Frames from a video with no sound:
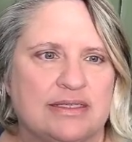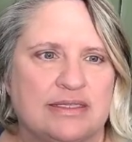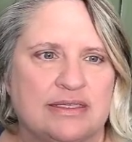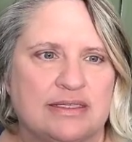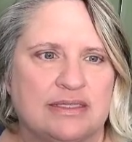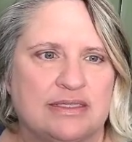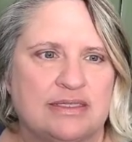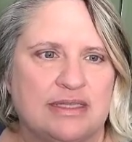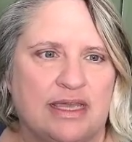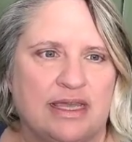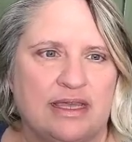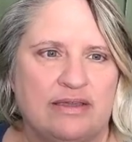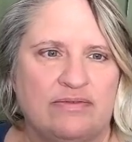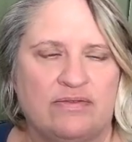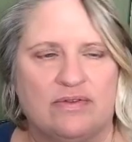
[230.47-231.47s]

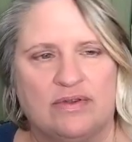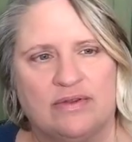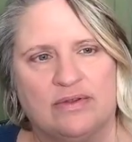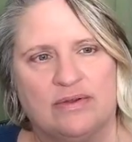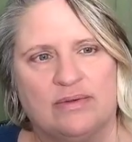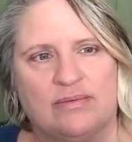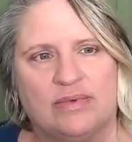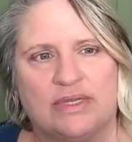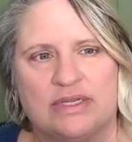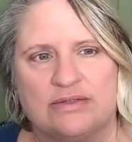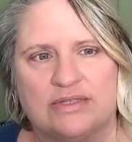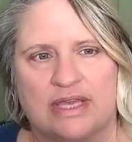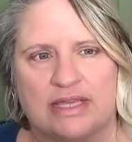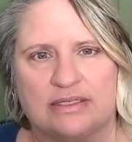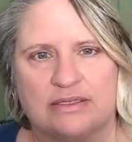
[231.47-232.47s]
save
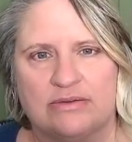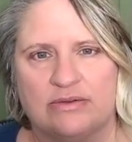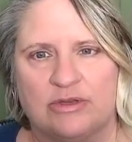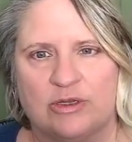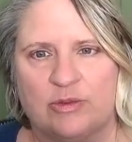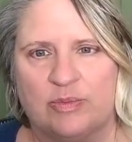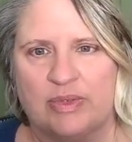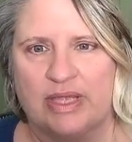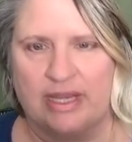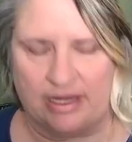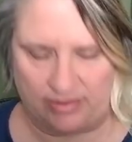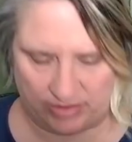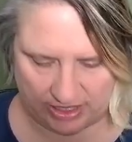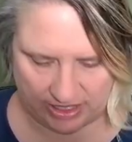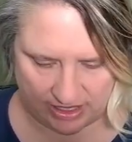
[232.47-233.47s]
Windows as a group, and
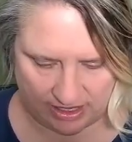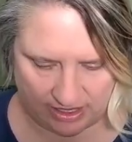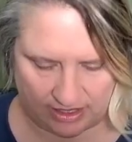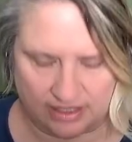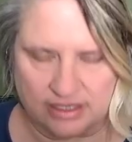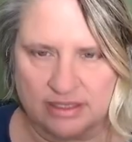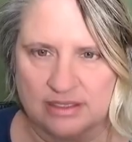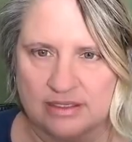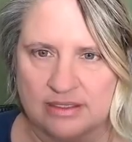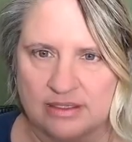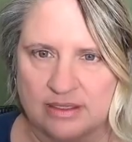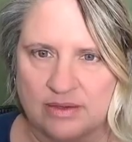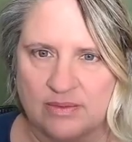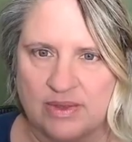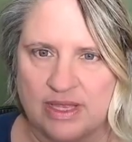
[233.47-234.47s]
I'm going to call it
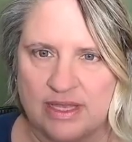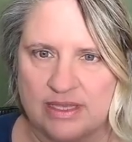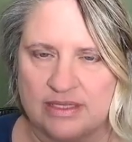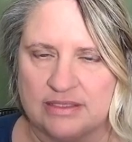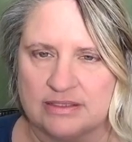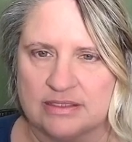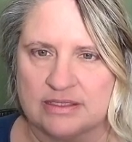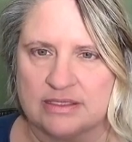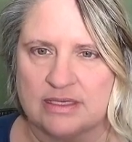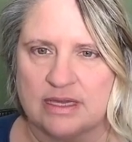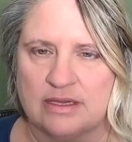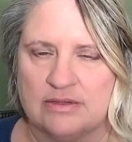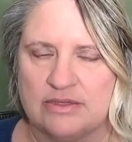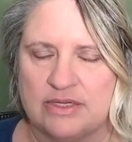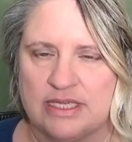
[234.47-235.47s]
Gwen's
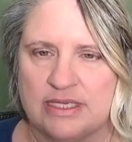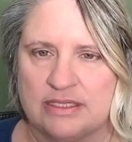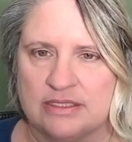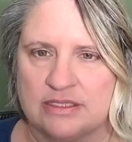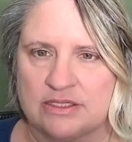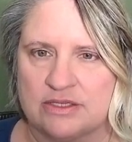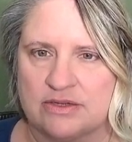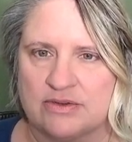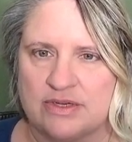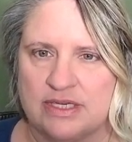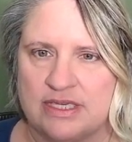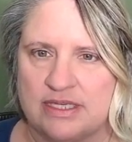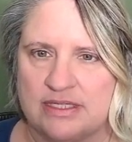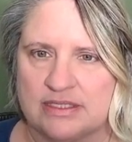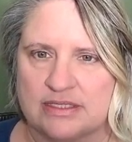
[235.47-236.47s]
Coding
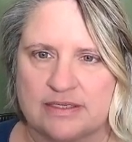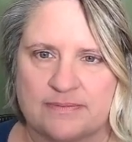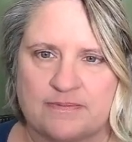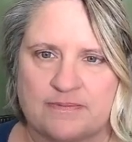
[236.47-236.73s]
Screens.